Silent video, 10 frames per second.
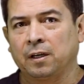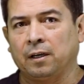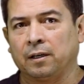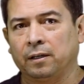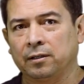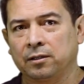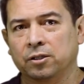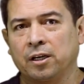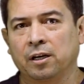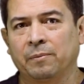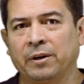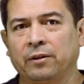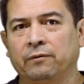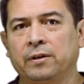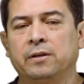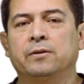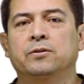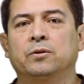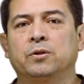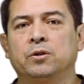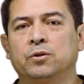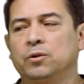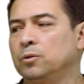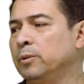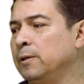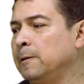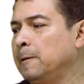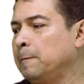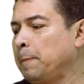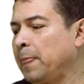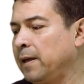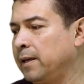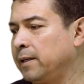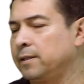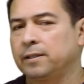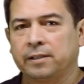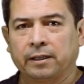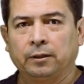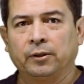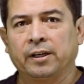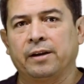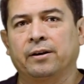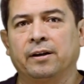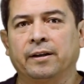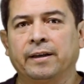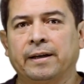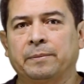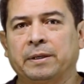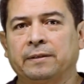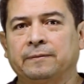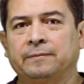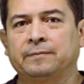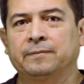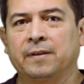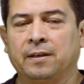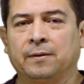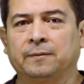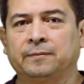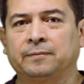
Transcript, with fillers: and check out my other videos on YouTube and uh, take a look at Aircon Academy. Thank you.